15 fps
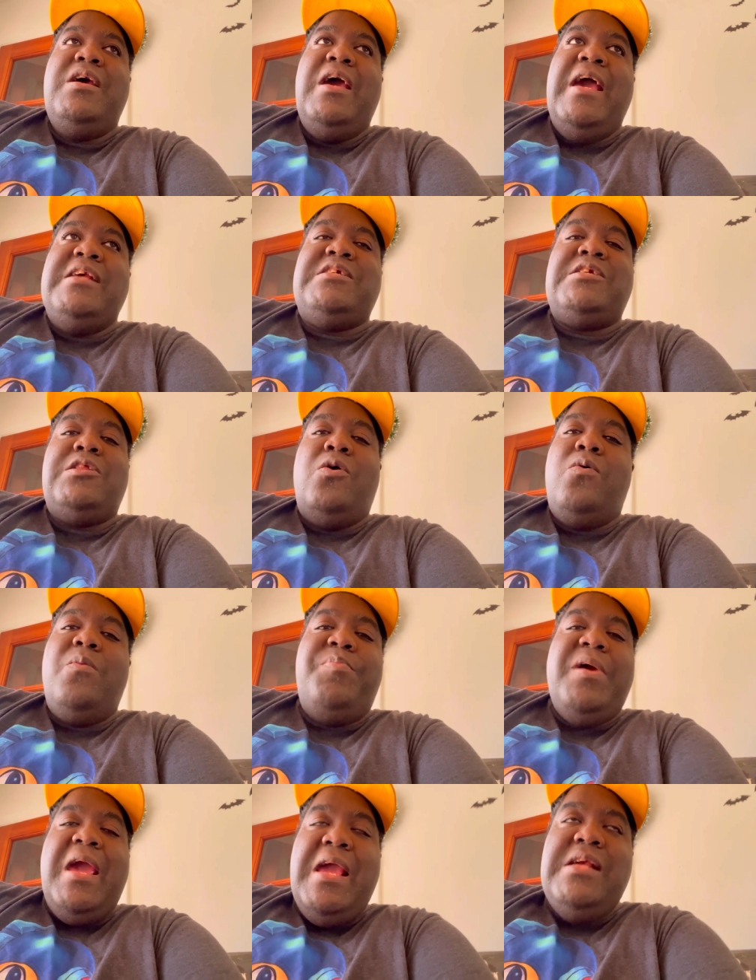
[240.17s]
a slower
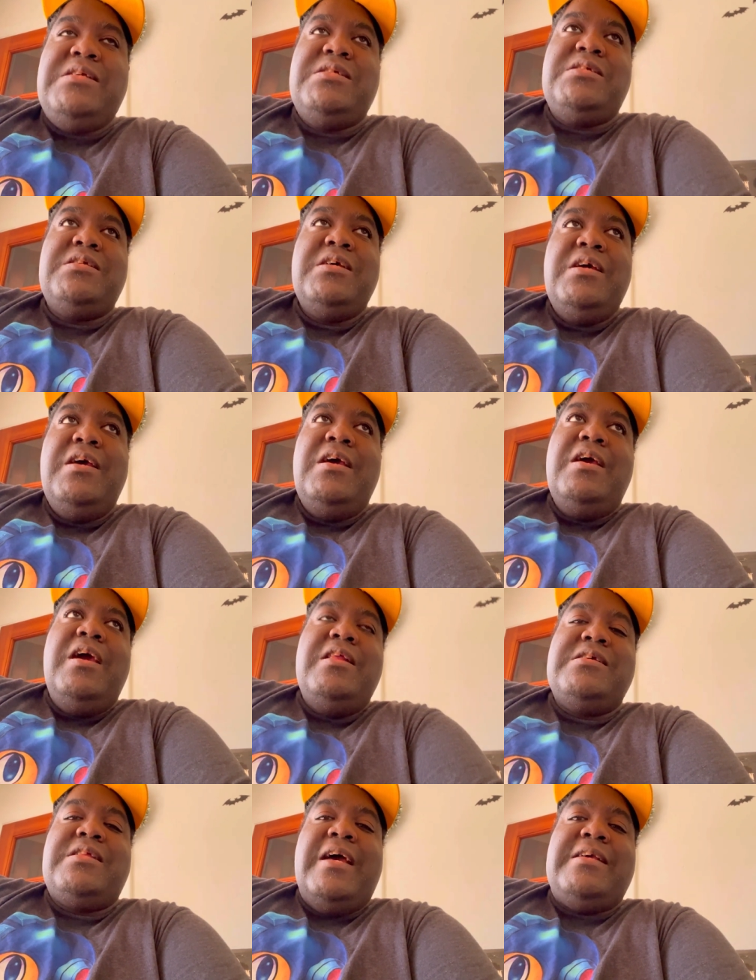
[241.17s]
pace.
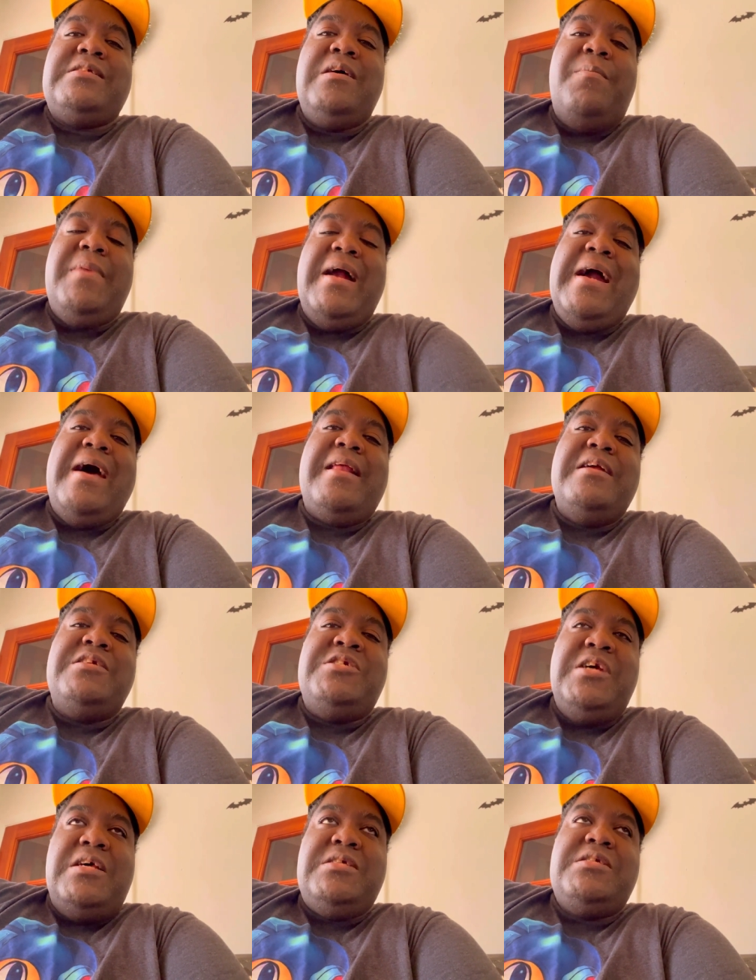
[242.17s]
And it's like something I got to
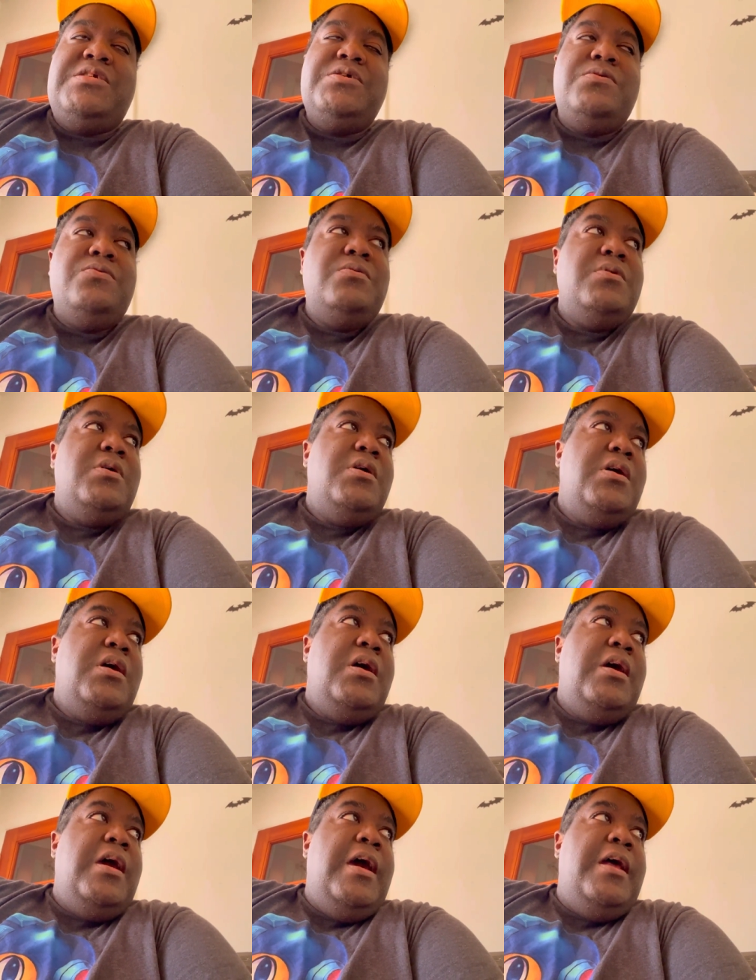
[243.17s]
adjust to.
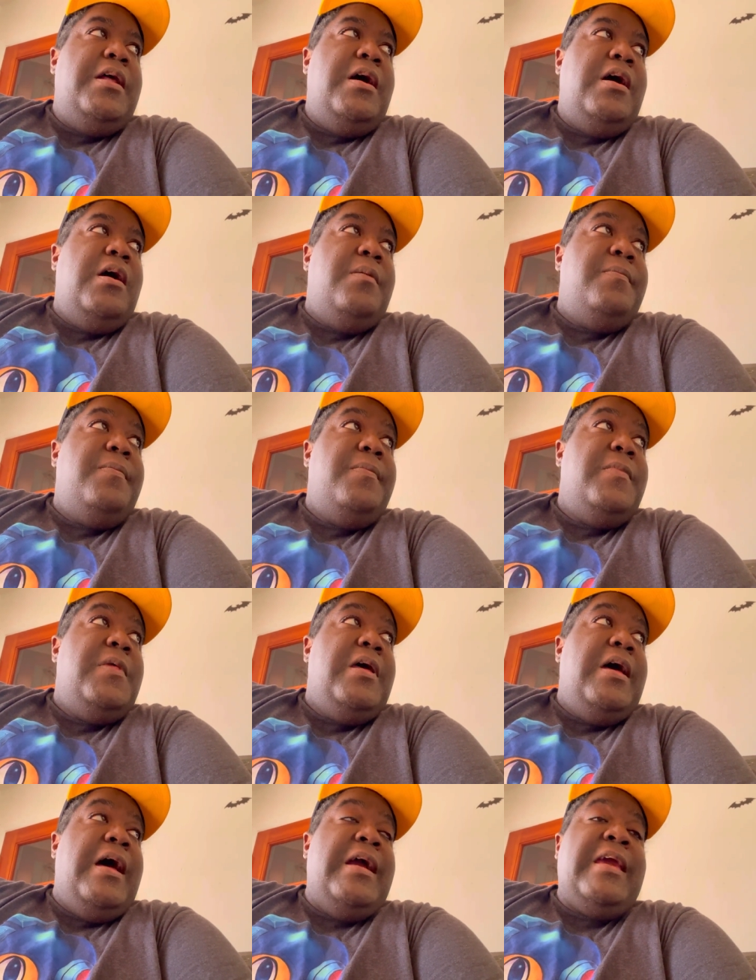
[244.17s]
And
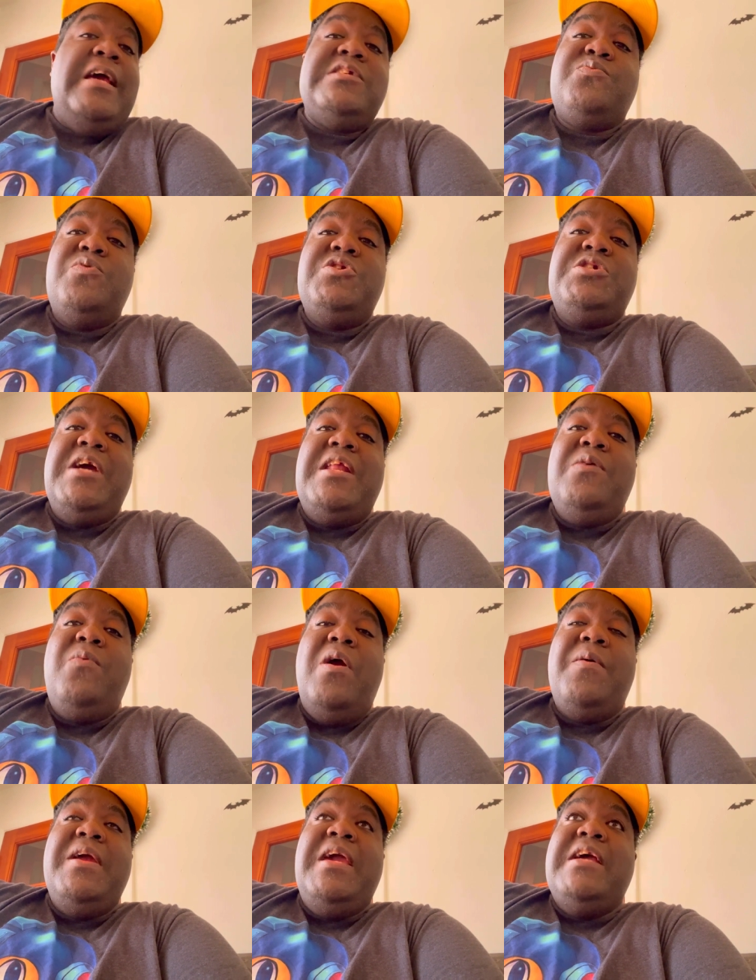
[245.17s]
I guess when
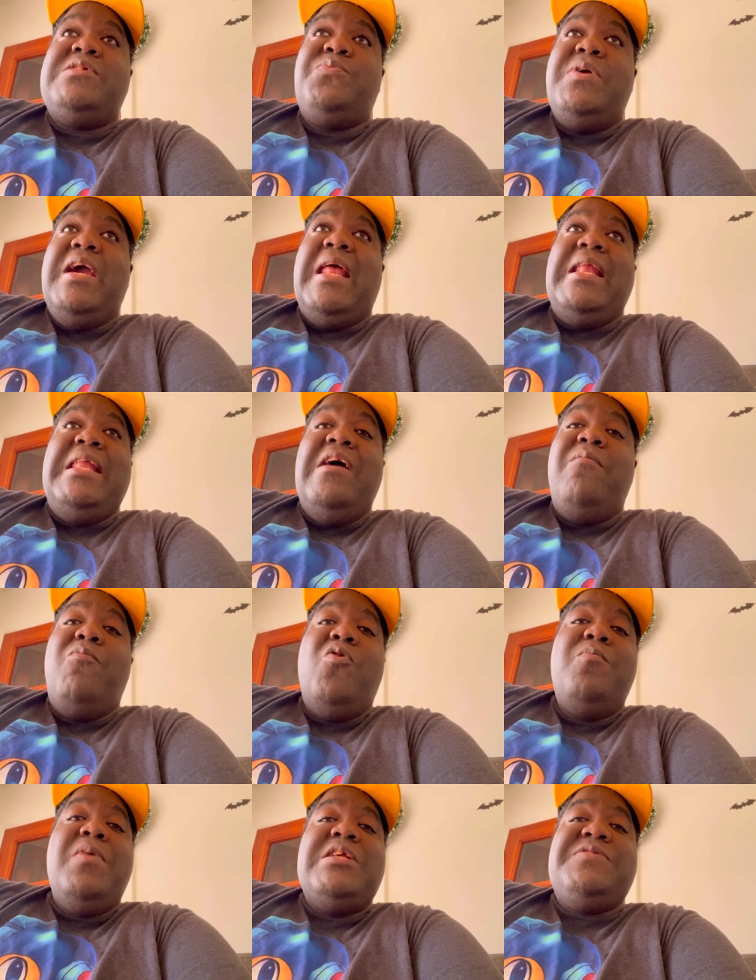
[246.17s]
January hits, we got 11
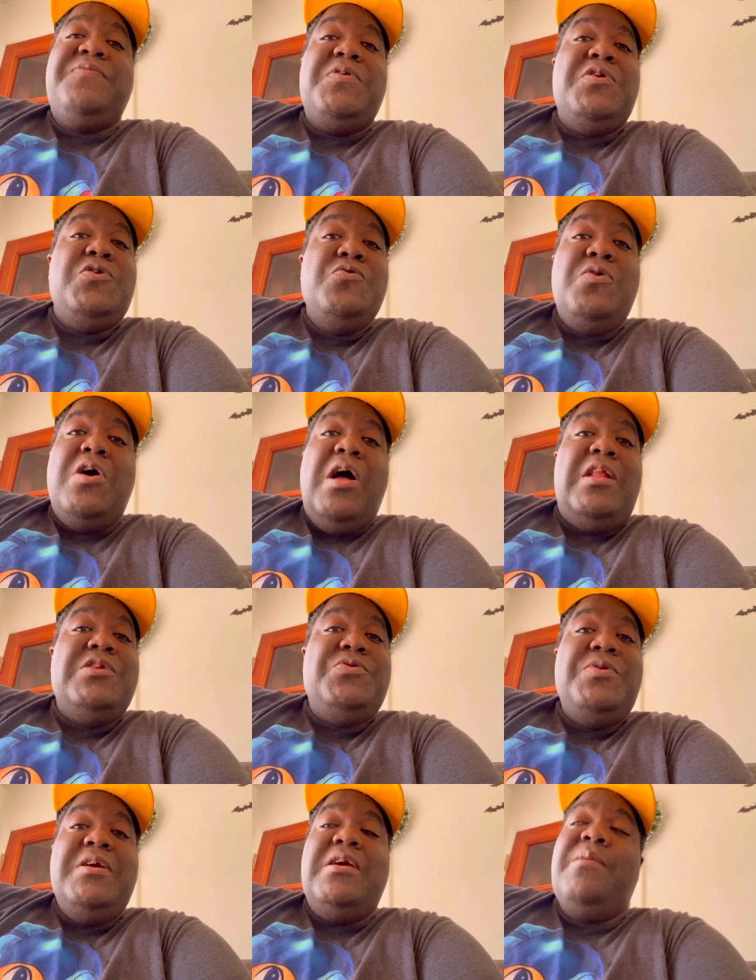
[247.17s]
more months for the new Call of
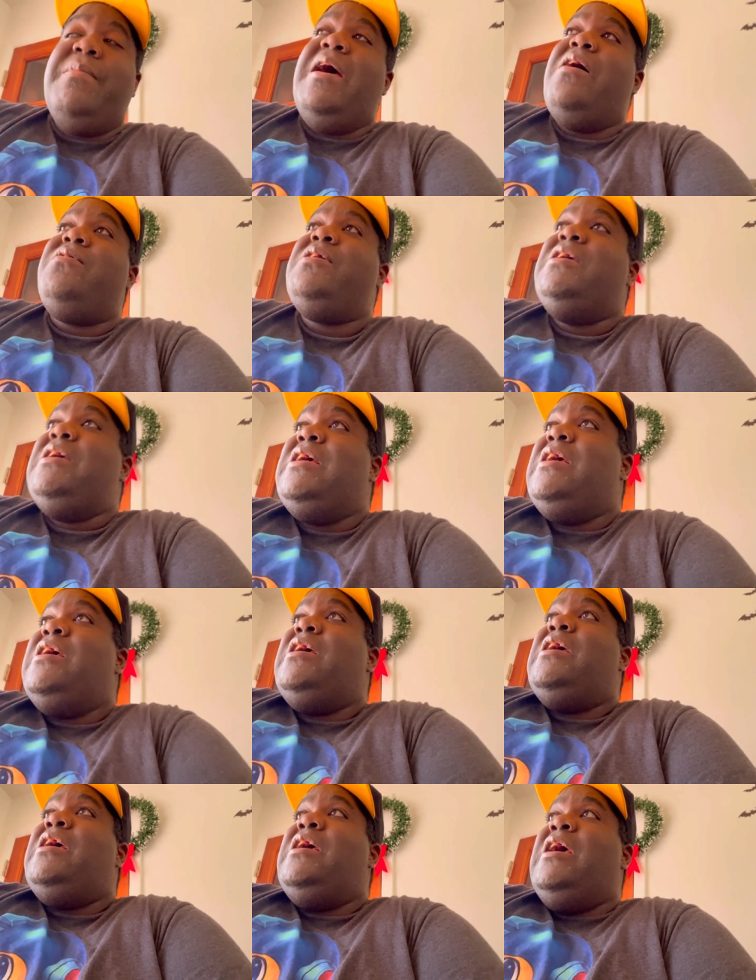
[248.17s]
Duty come out.
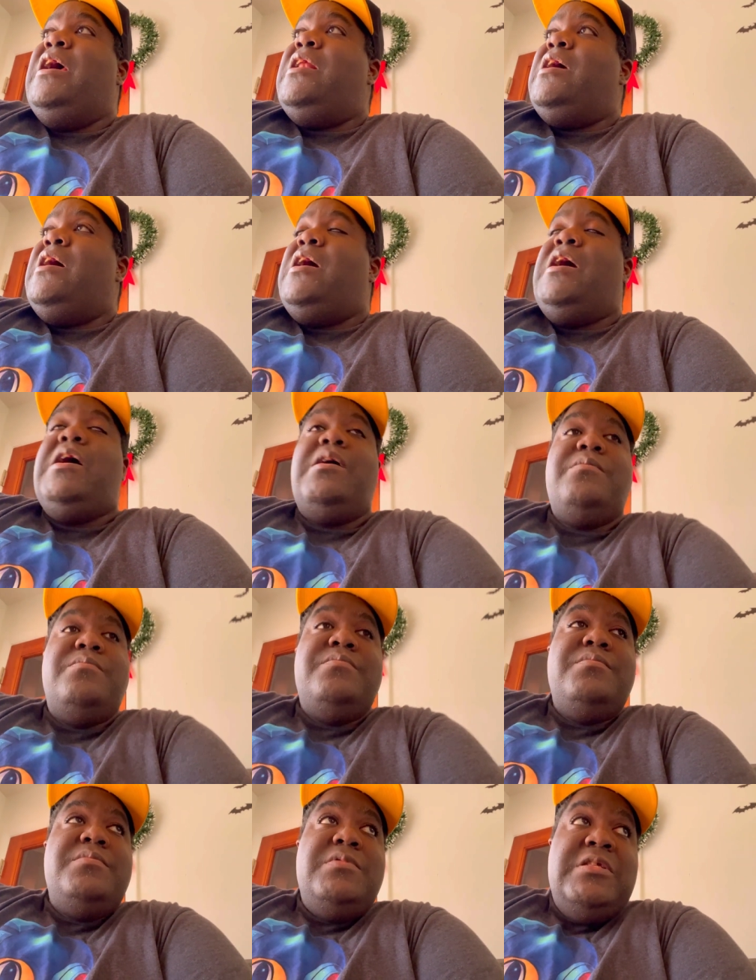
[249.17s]
And
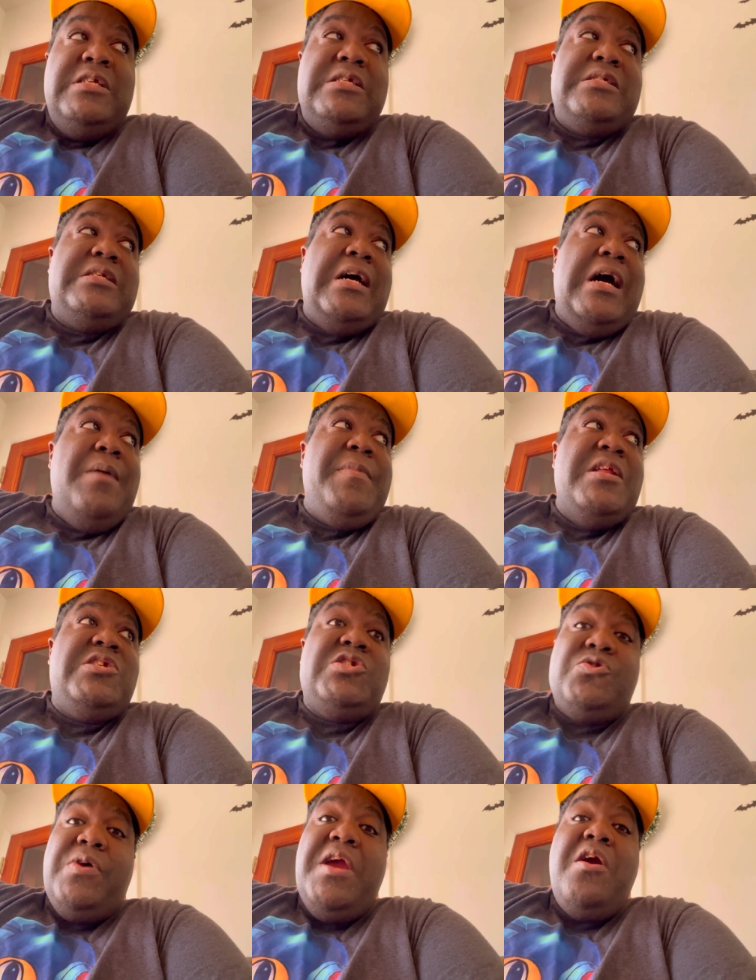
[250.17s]
this time it's
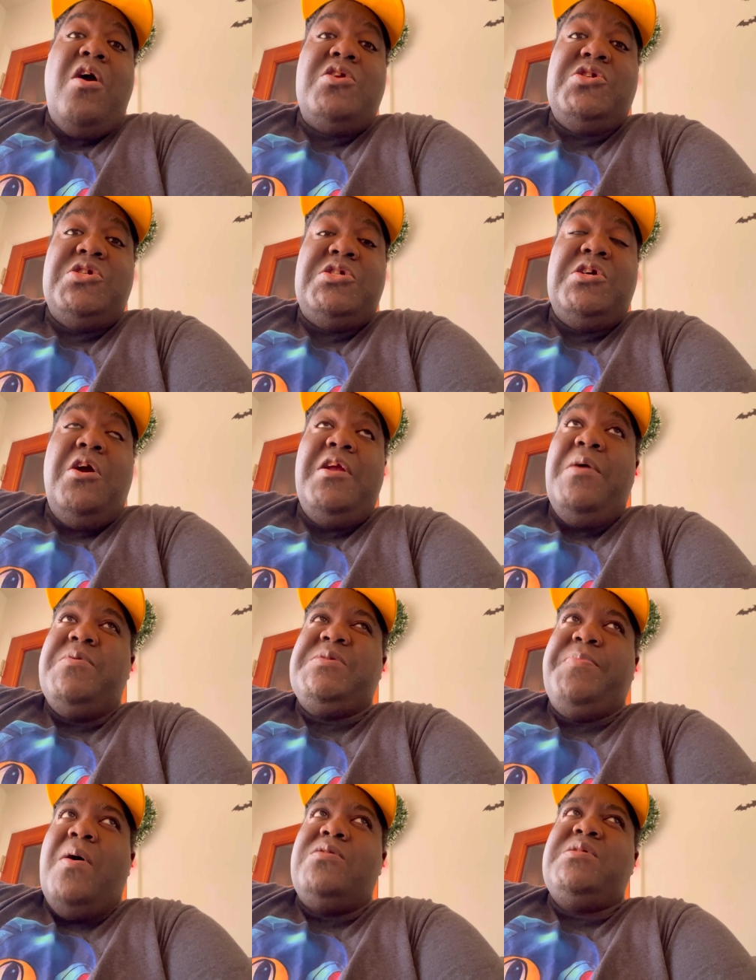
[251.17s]
Treyarch's turn. It was
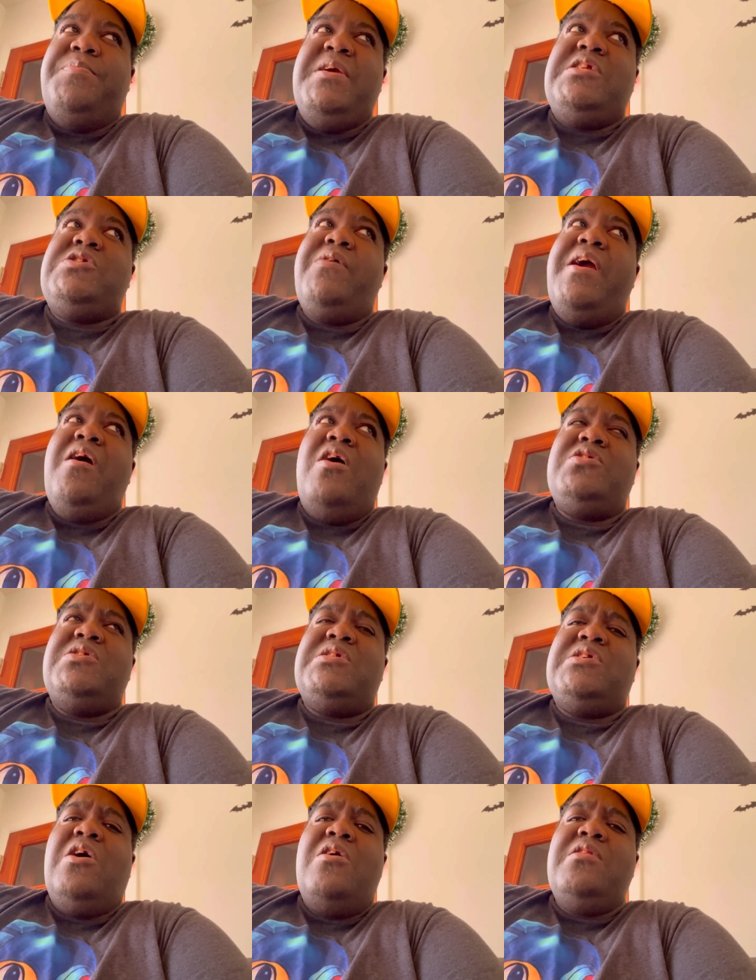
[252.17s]
supposed to be Treyarch's
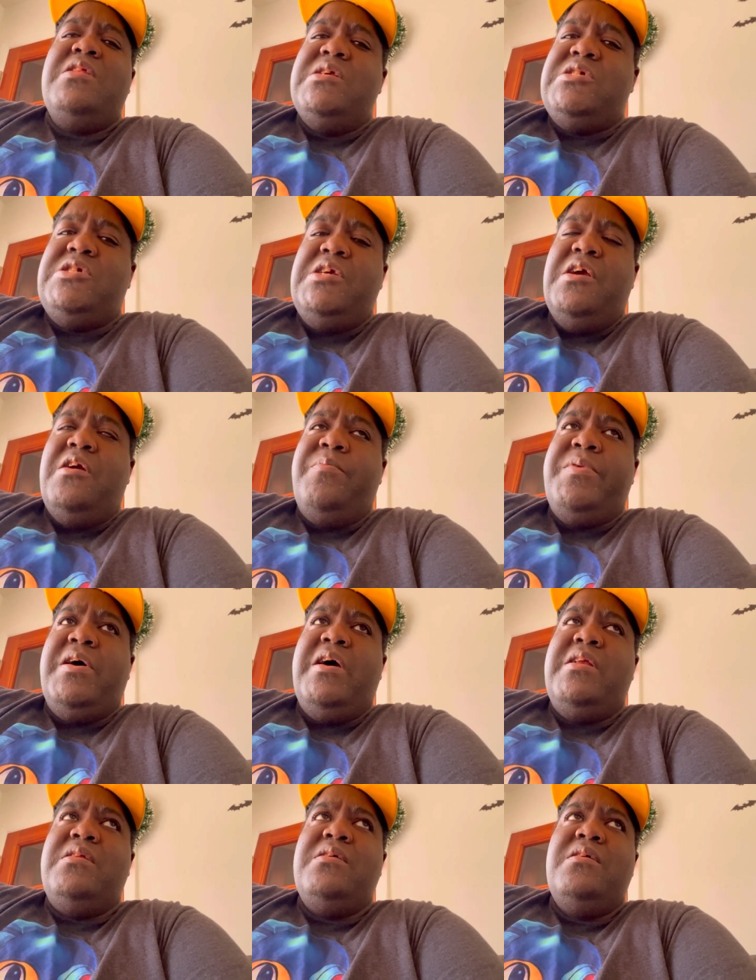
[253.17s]
turn this year,
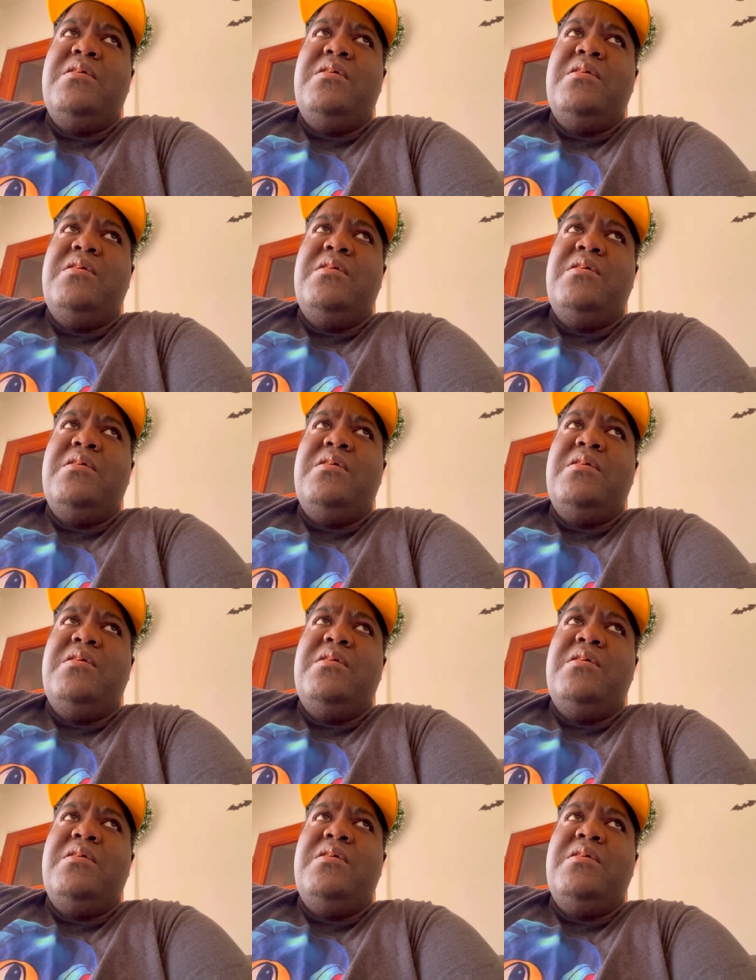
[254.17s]
but